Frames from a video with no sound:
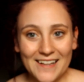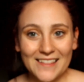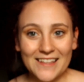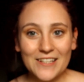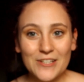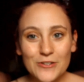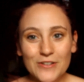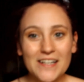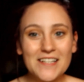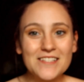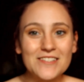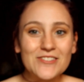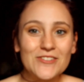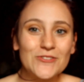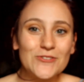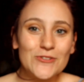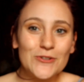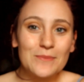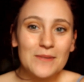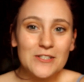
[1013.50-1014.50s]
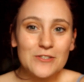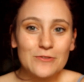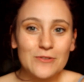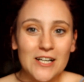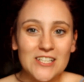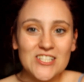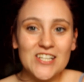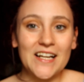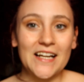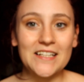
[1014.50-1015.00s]
Thank you guys so much for
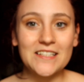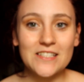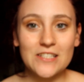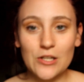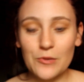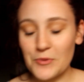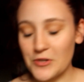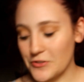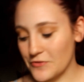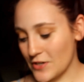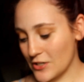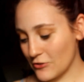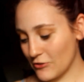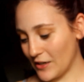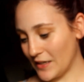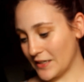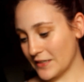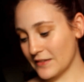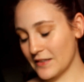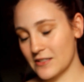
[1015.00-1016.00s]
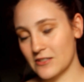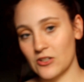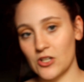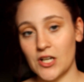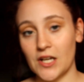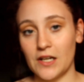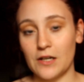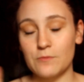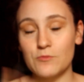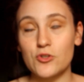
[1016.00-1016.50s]
watching. I had so much fun creating this
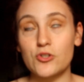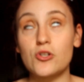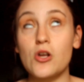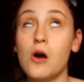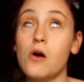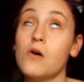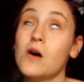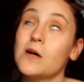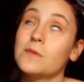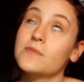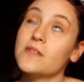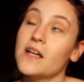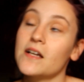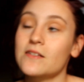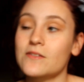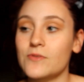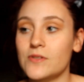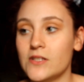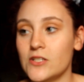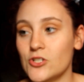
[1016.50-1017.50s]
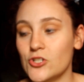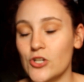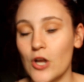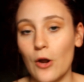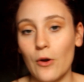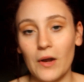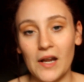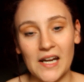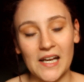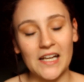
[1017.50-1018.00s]
look and I'm so obsessed with this
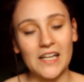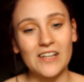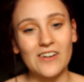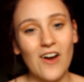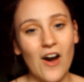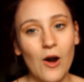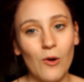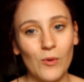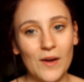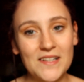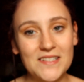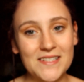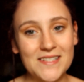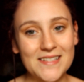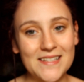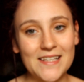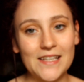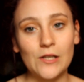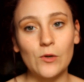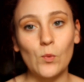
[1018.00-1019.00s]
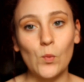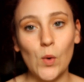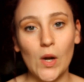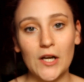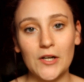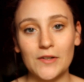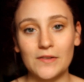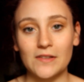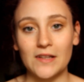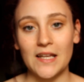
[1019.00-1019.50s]
show and I cannot wait to see
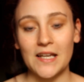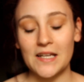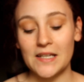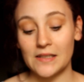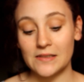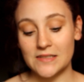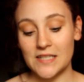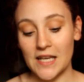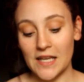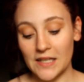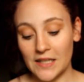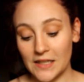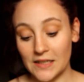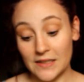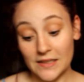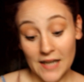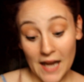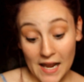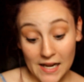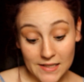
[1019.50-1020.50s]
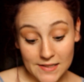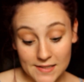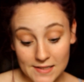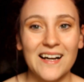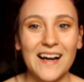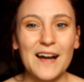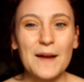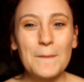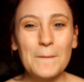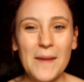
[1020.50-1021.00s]
where they take it next.
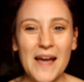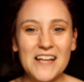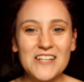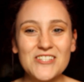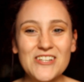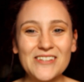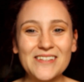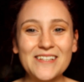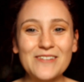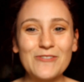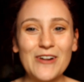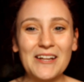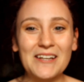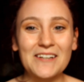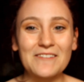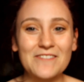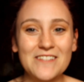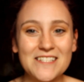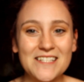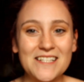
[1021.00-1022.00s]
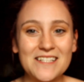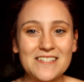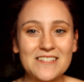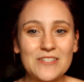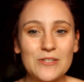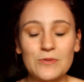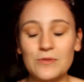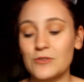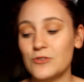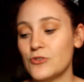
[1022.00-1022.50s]
I'm patiently waiting for season
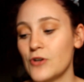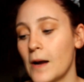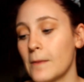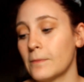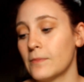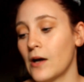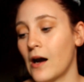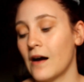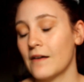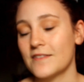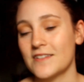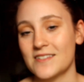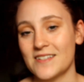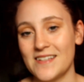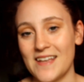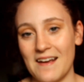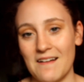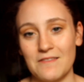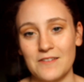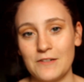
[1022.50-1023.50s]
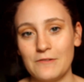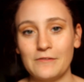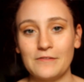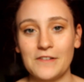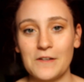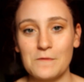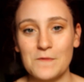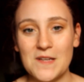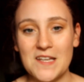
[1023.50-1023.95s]
2 to drop, but obviously they haven't even filmed